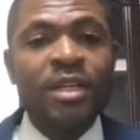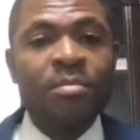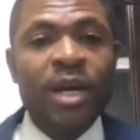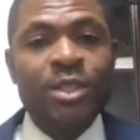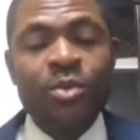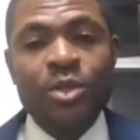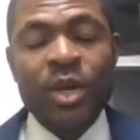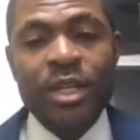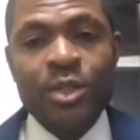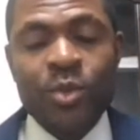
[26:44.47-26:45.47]
By
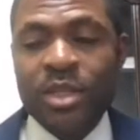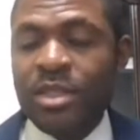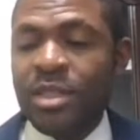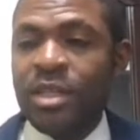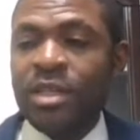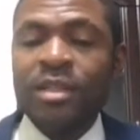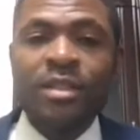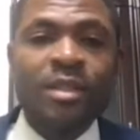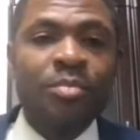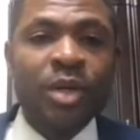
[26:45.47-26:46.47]
2020,
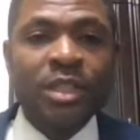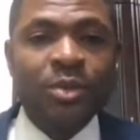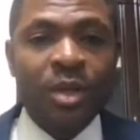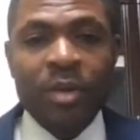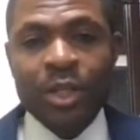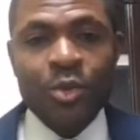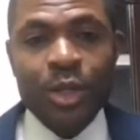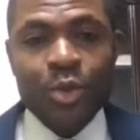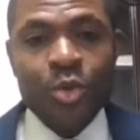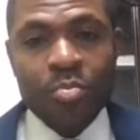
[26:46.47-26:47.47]
the budget was about
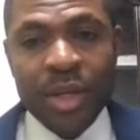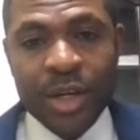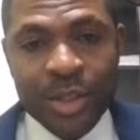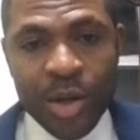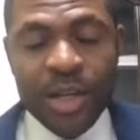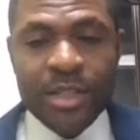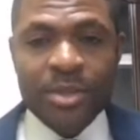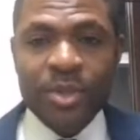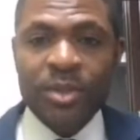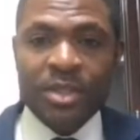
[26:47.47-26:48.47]
$22 billion
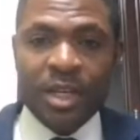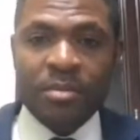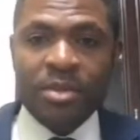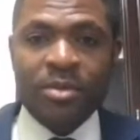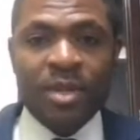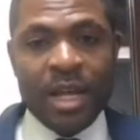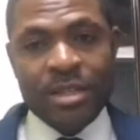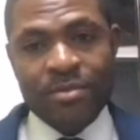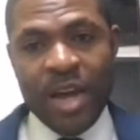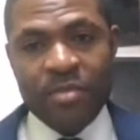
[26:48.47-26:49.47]
in real terms. So
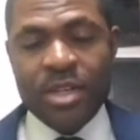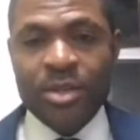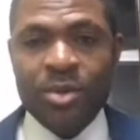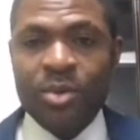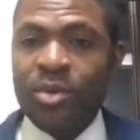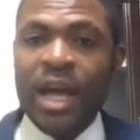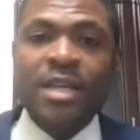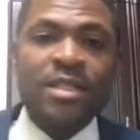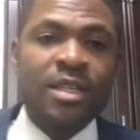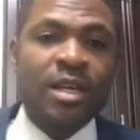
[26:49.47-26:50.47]
that's 5 years ago.
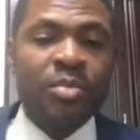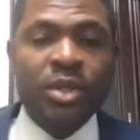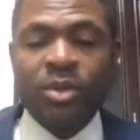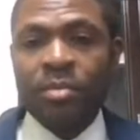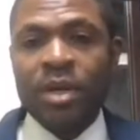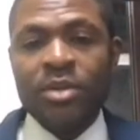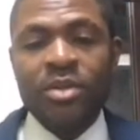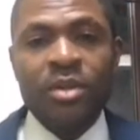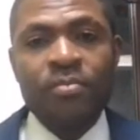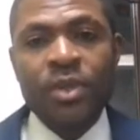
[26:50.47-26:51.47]
Last year, budget was
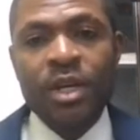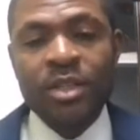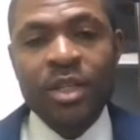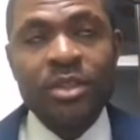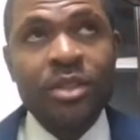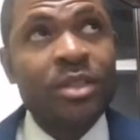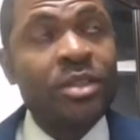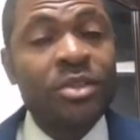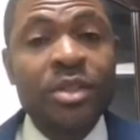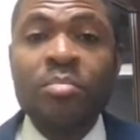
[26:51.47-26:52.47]
about
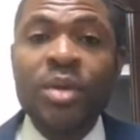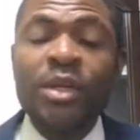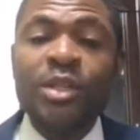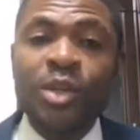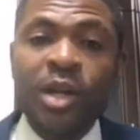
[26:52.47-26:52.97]
$33 billion.